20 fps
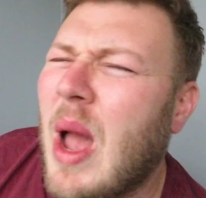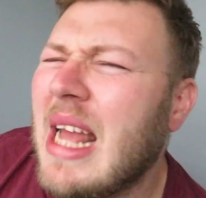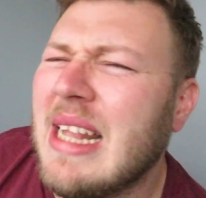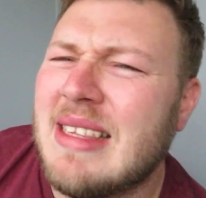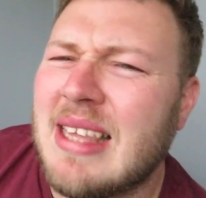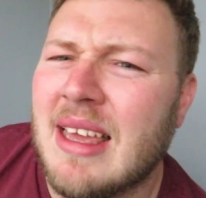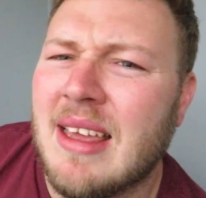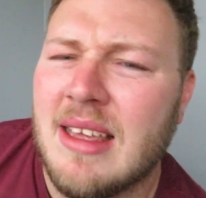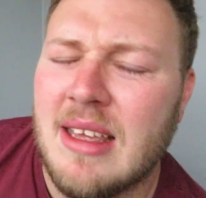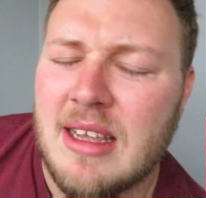
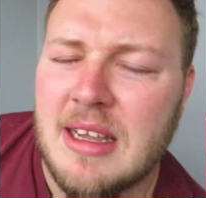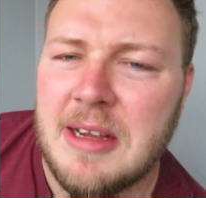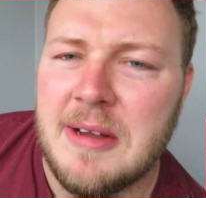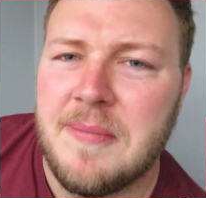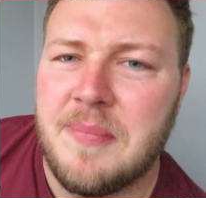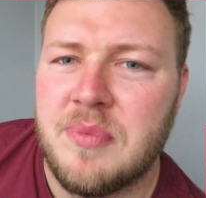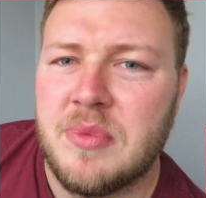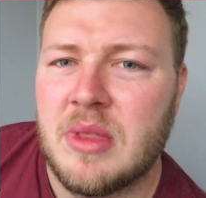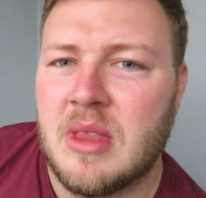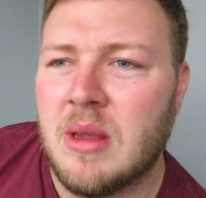what?
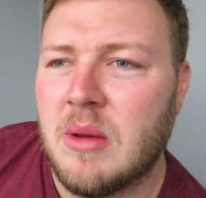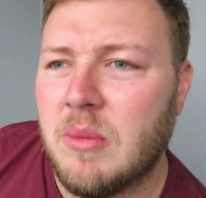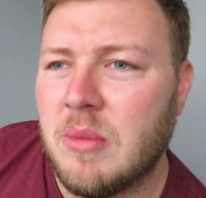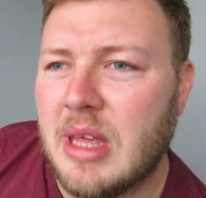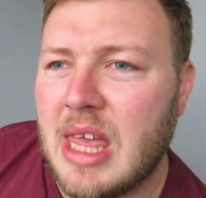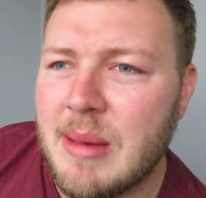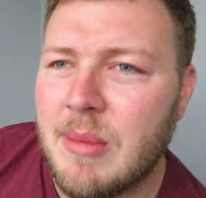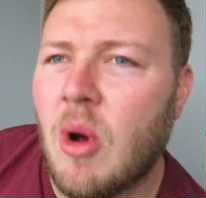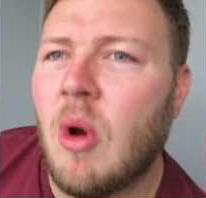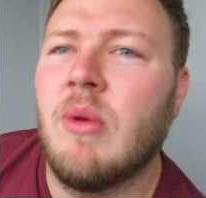
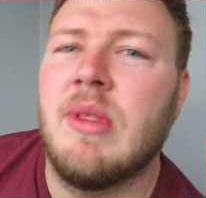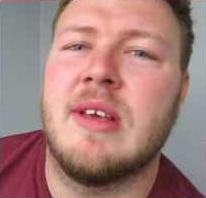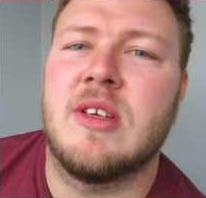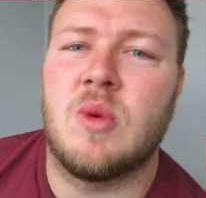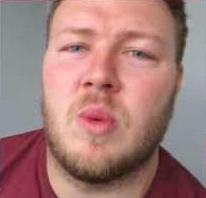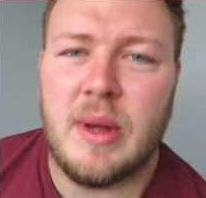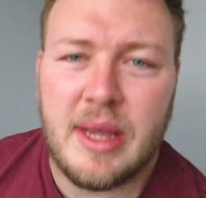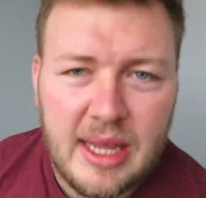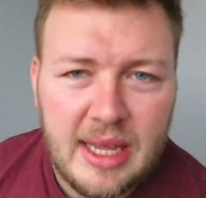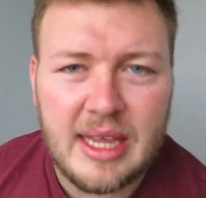Came all
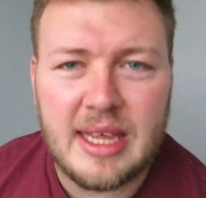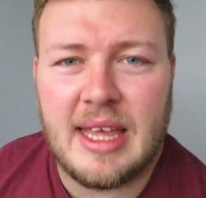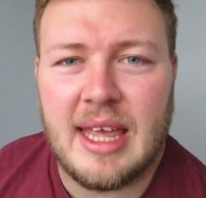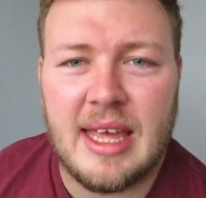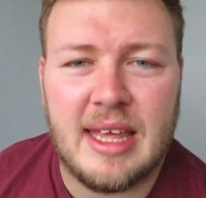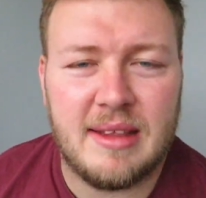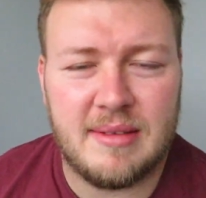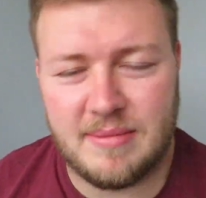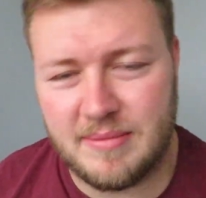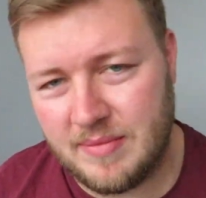this way to
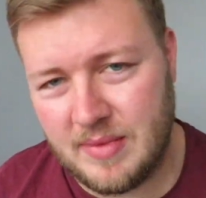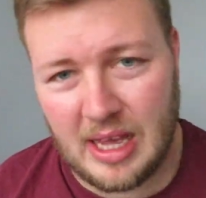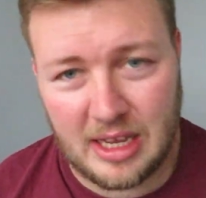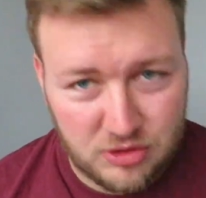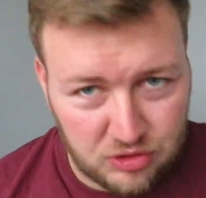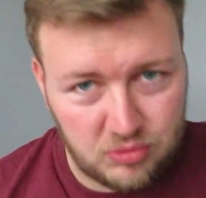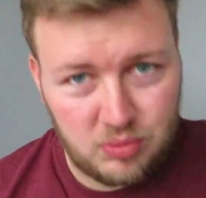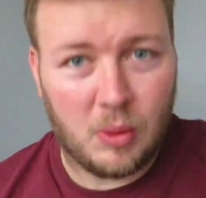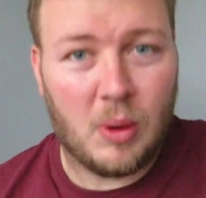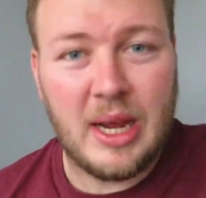get,
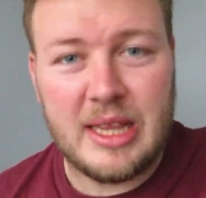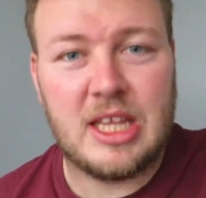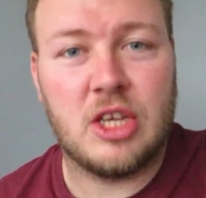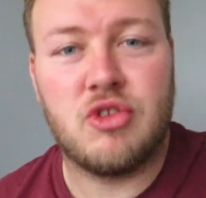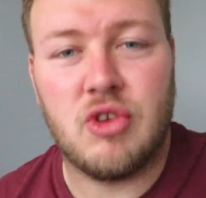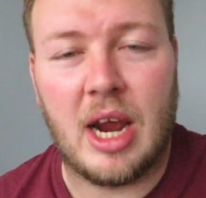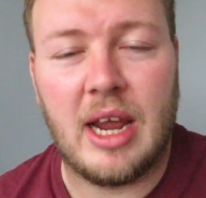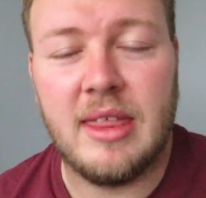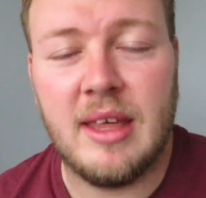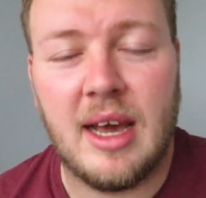I wanted to
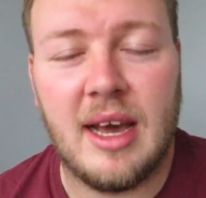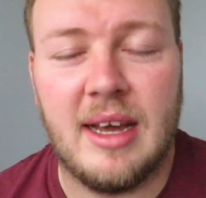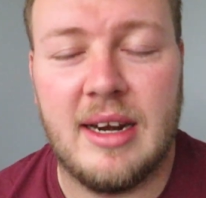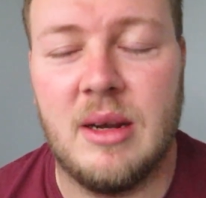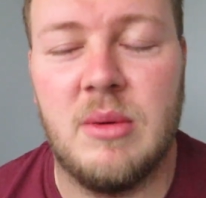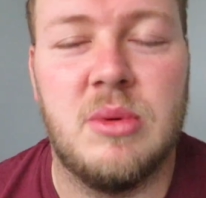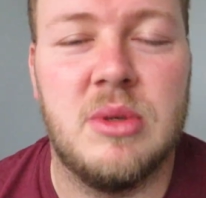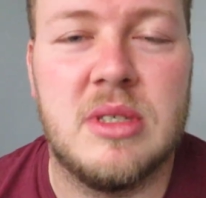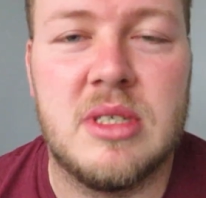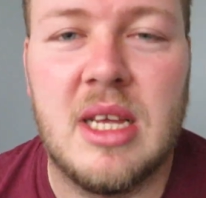try that and
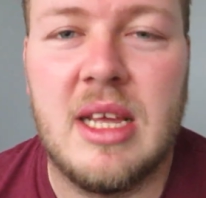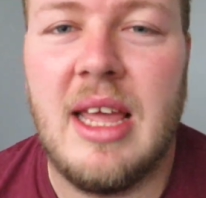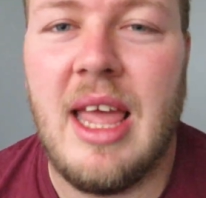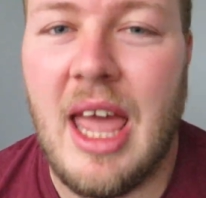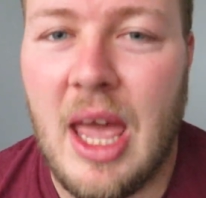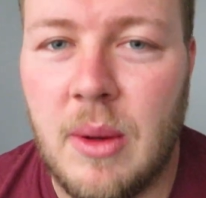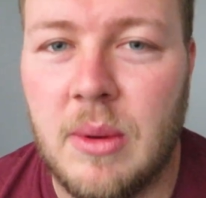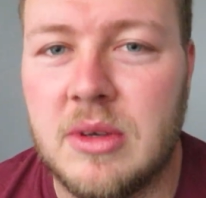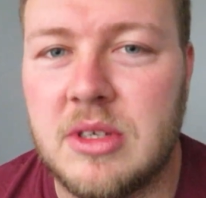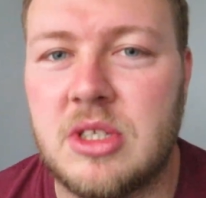it was
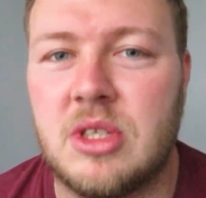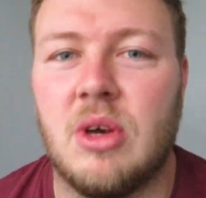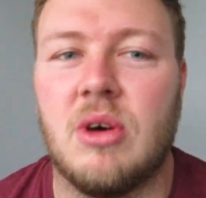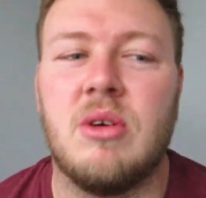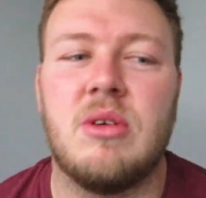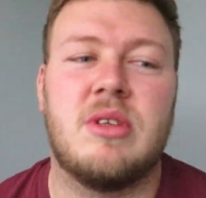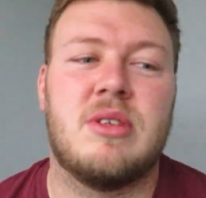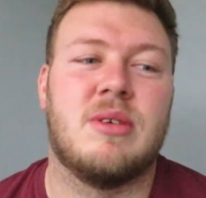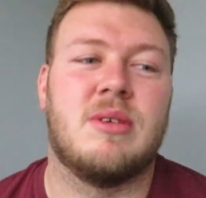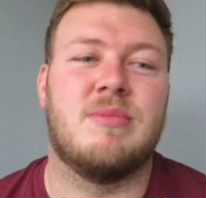out of
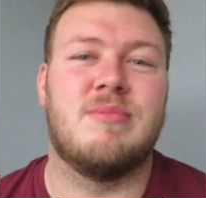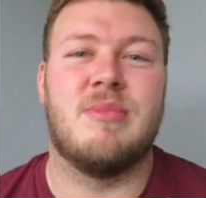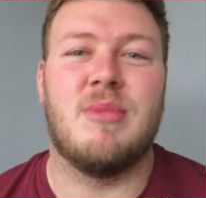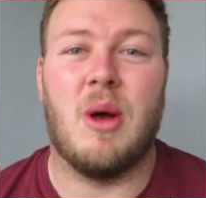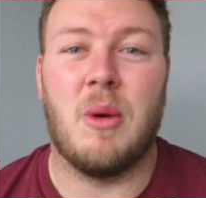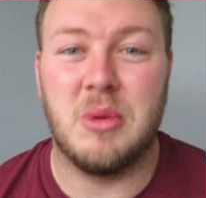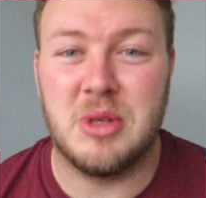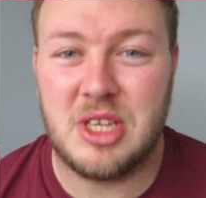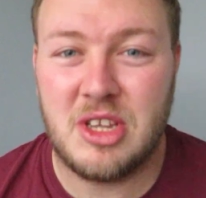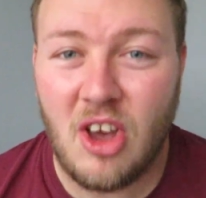stock so
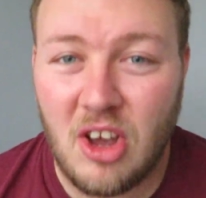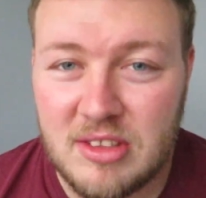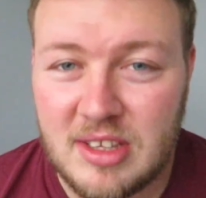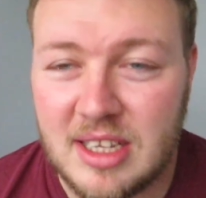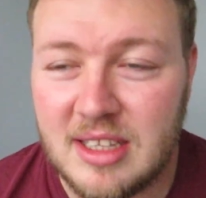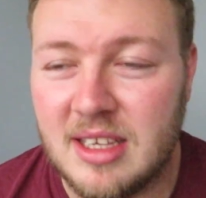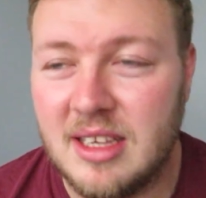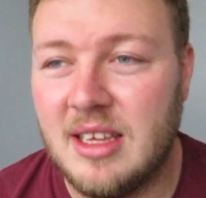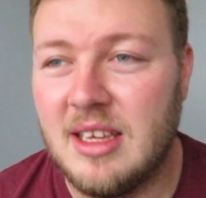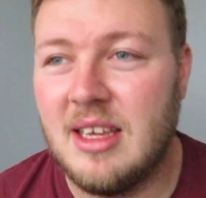I was
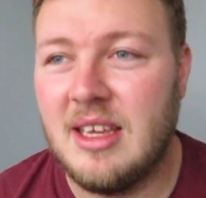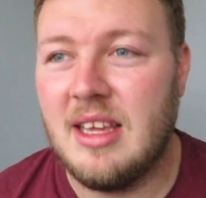gutted.